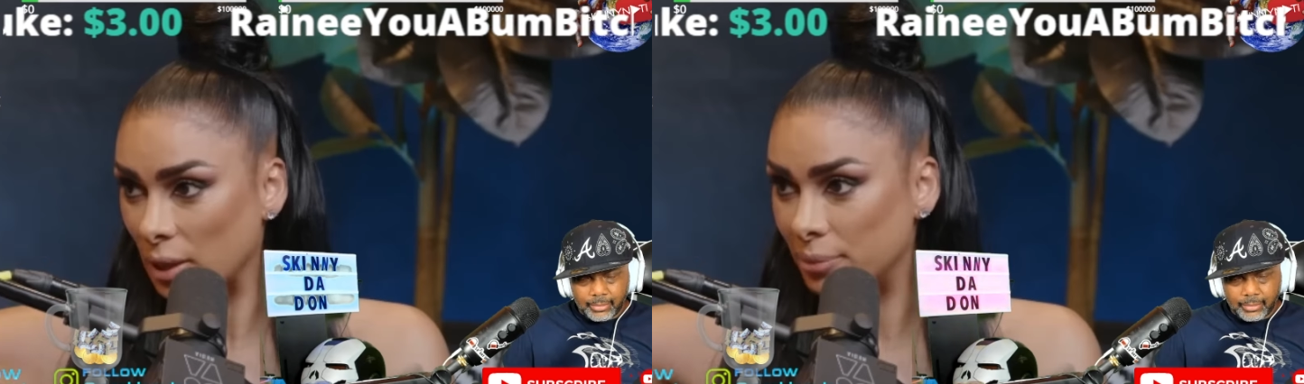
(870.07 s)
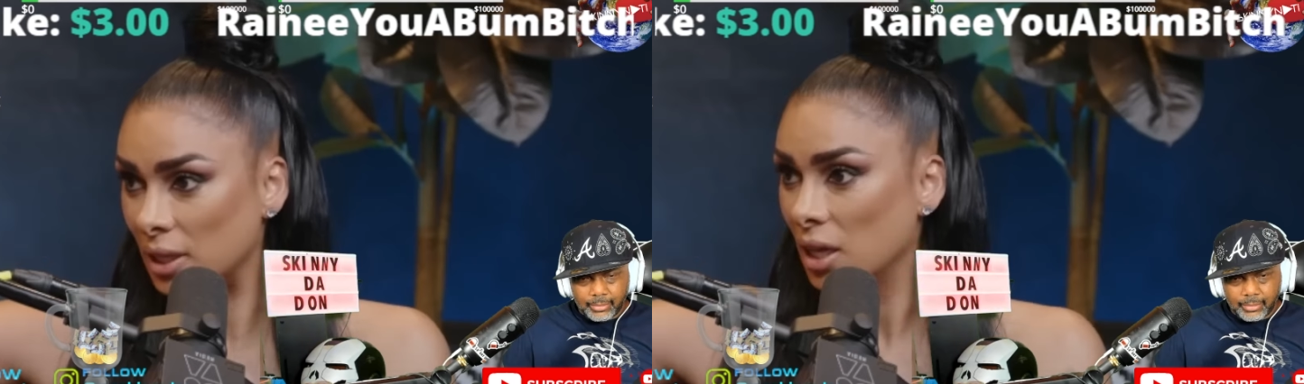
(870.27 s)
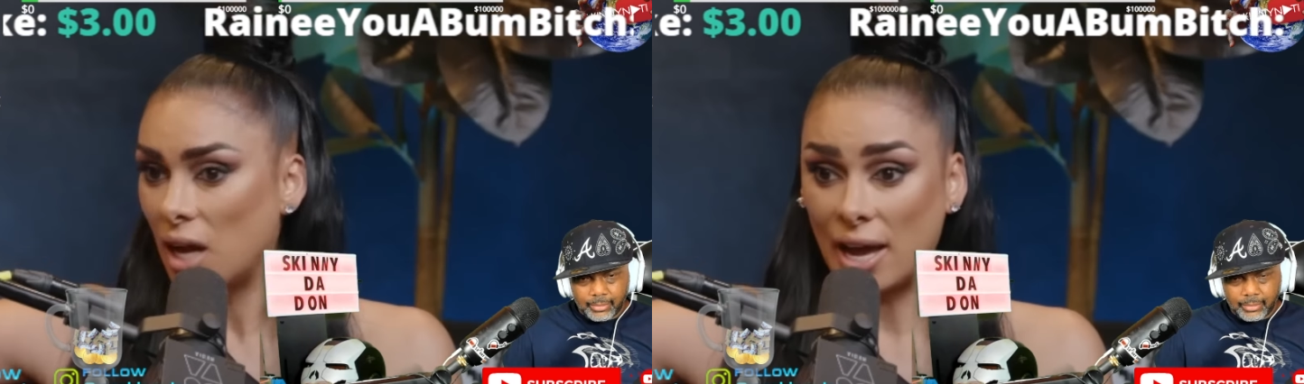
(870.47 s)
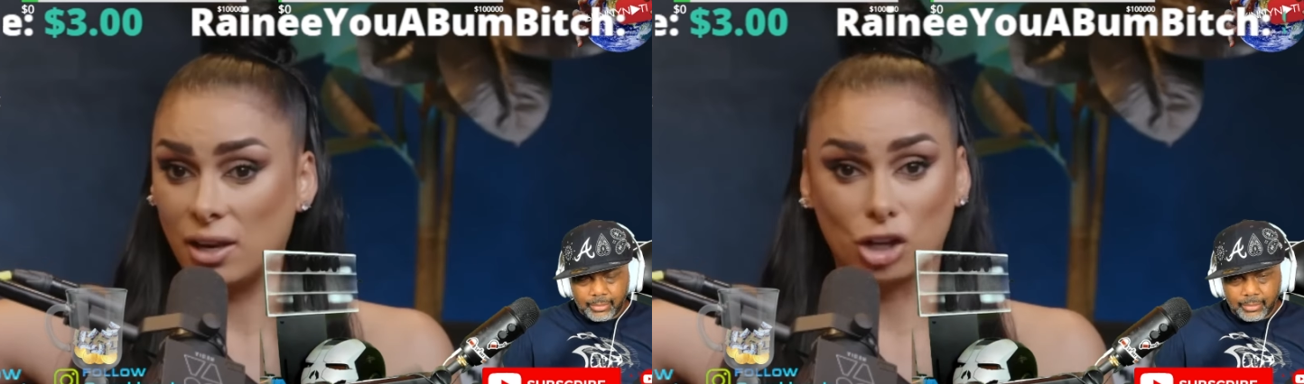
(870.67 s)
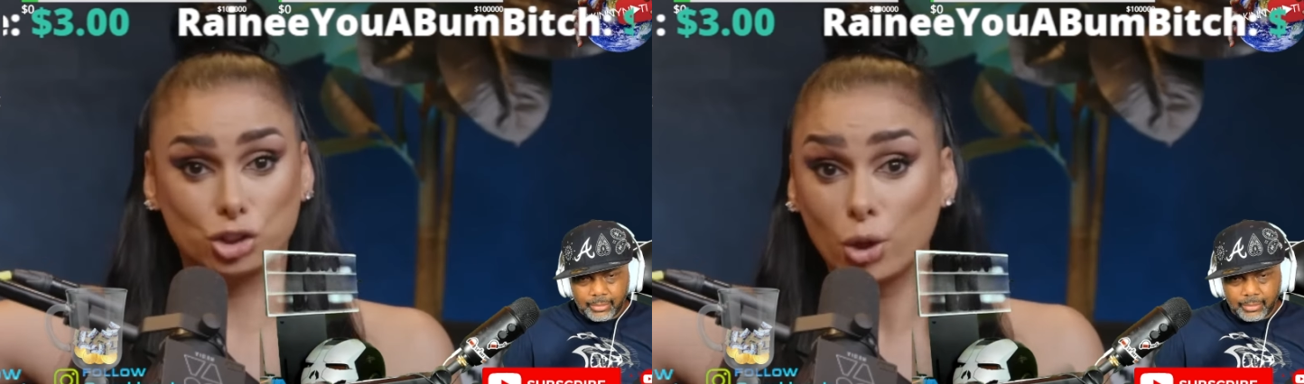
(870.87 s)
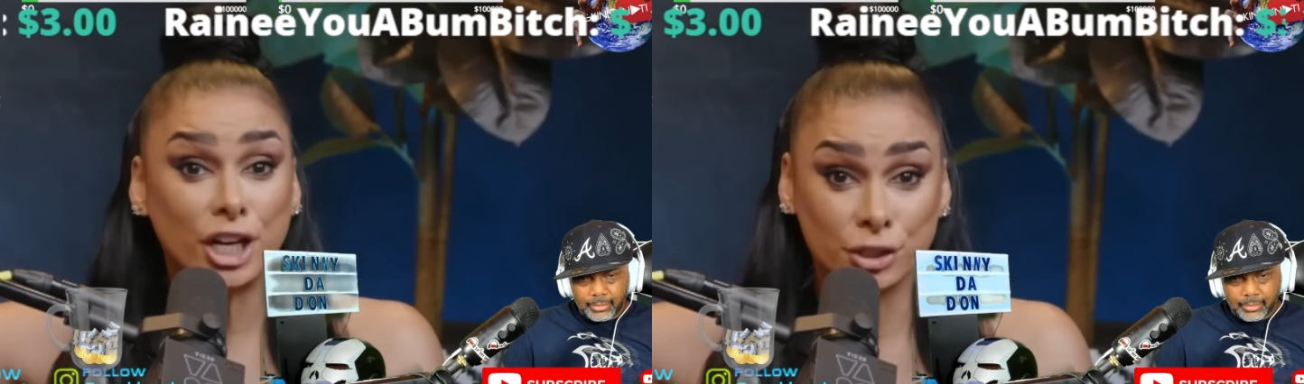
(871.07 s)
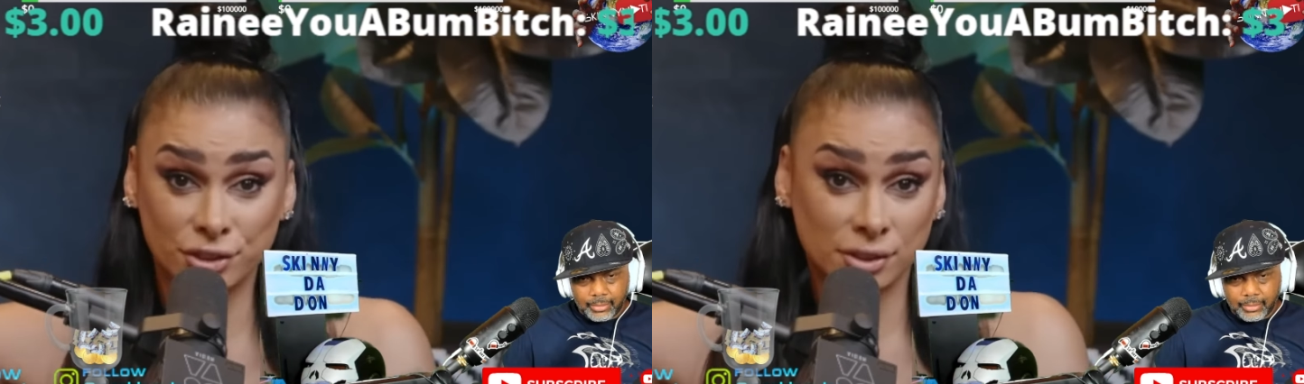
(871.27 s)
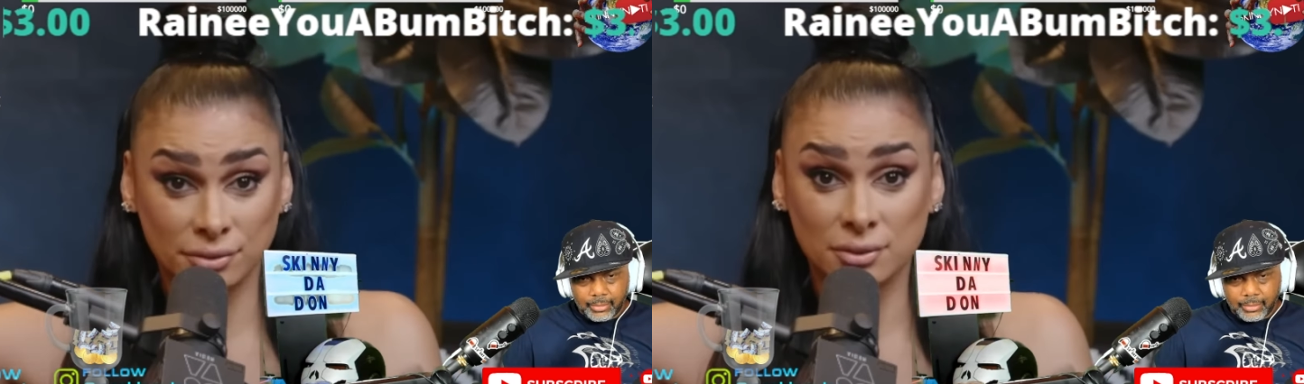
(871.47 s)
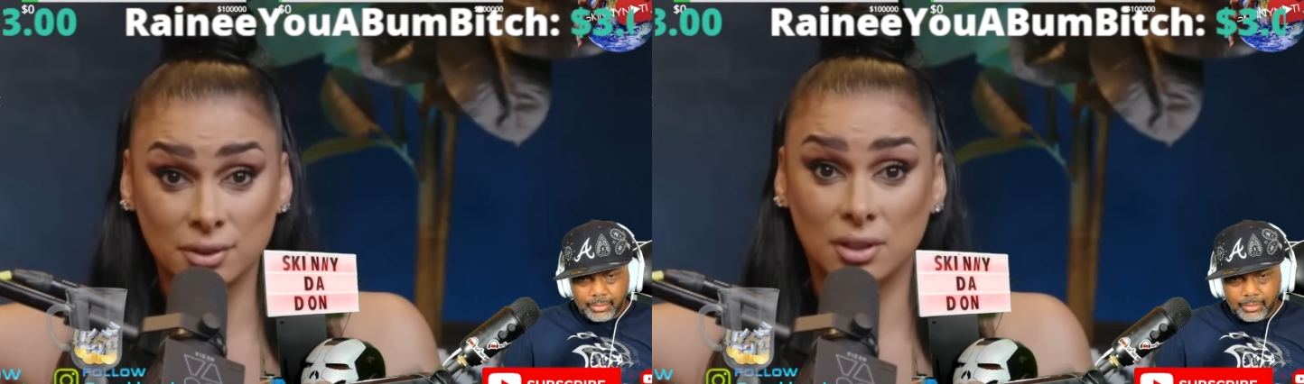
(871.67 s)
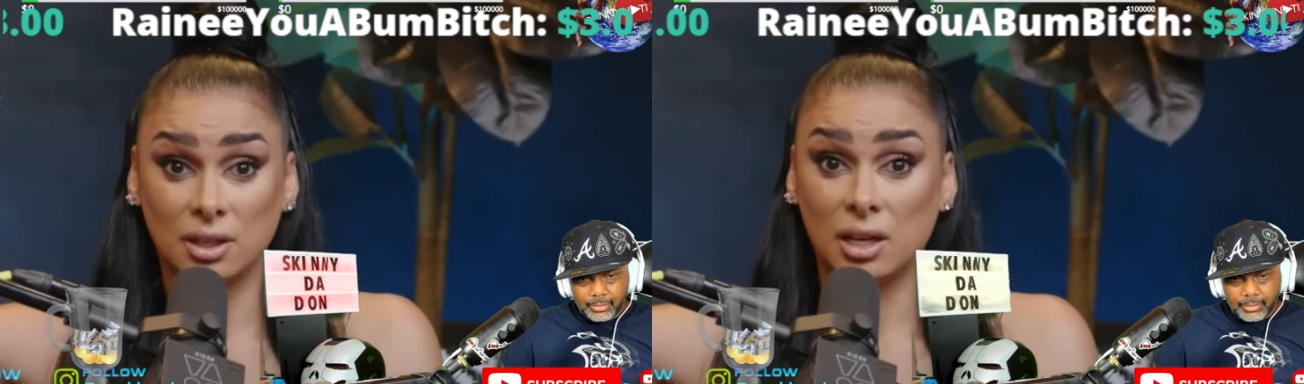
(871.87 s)
Speaker 1: anyway, but I had lost trainers.
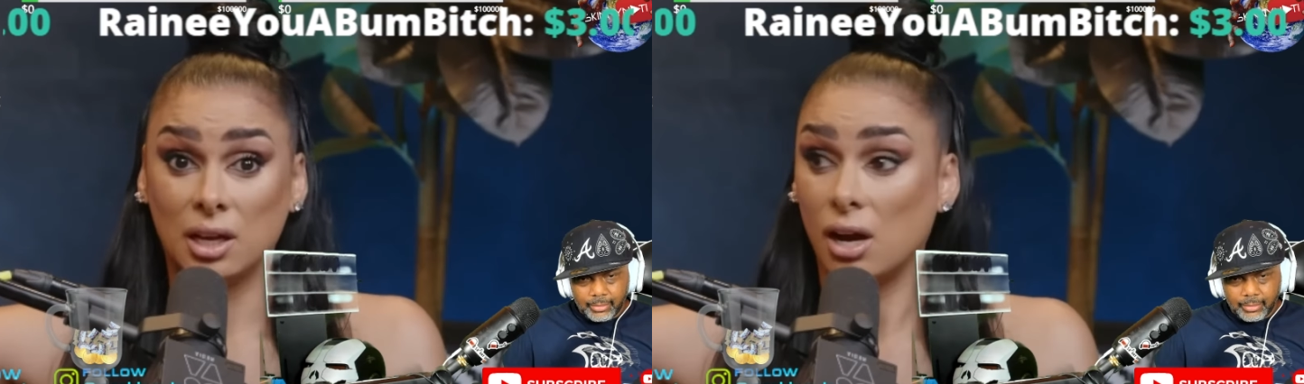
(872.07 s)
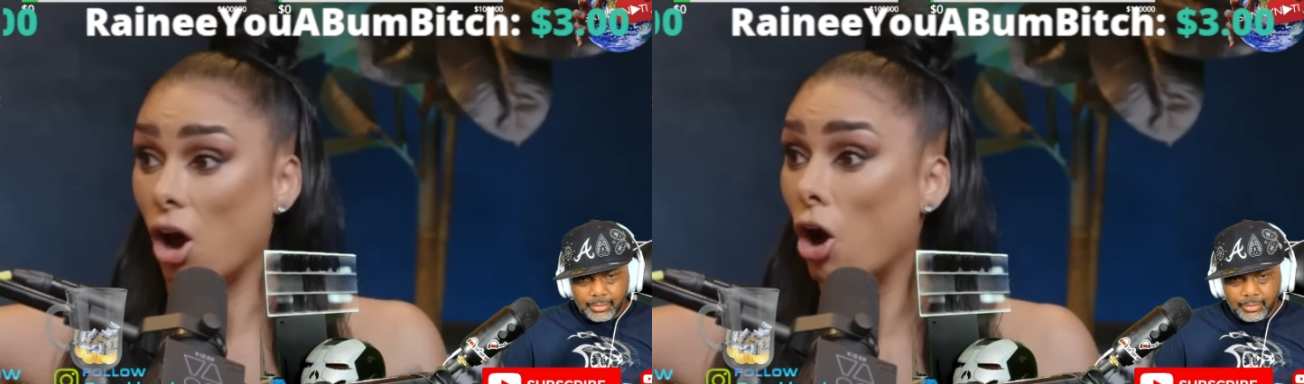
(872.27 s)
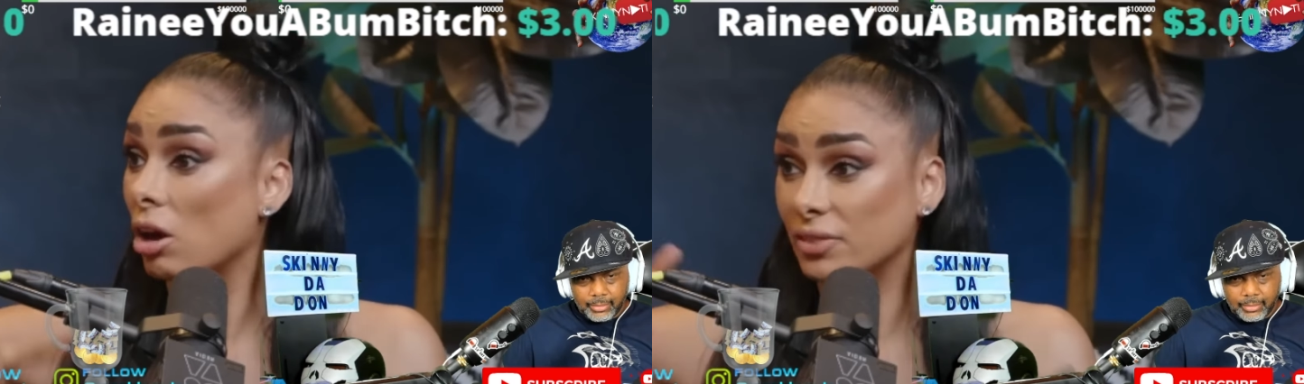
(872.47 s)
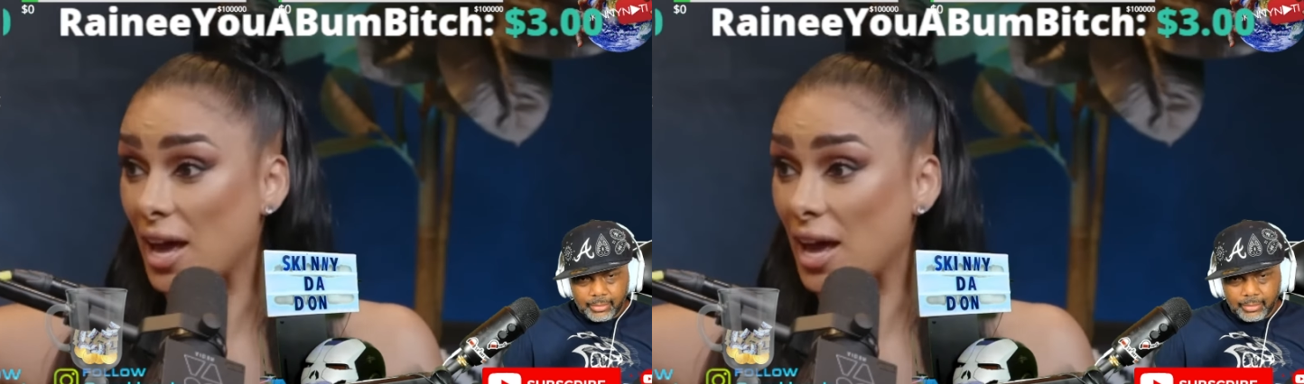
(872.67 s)
All